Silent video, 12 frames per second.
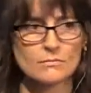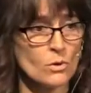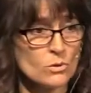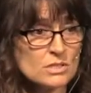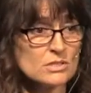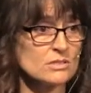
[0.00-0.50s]

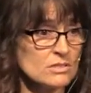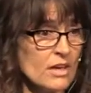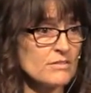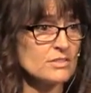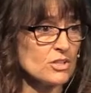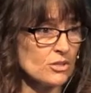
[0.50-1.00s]
Moses'
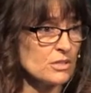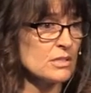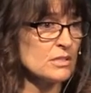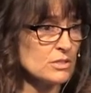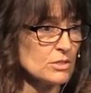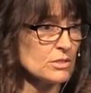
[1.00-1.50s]
life started
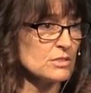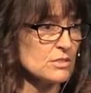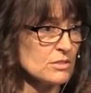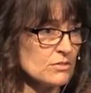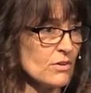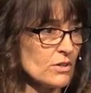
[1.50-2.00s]
in serious
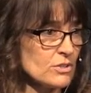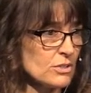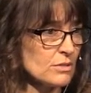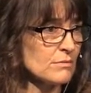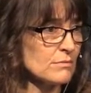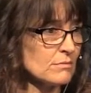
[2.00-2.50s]

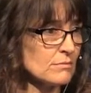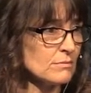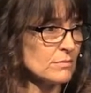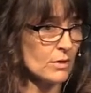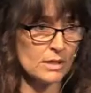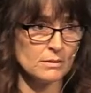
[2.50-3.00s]
dysfunction,
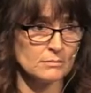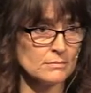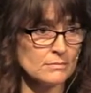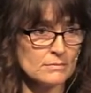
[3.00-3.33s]
right?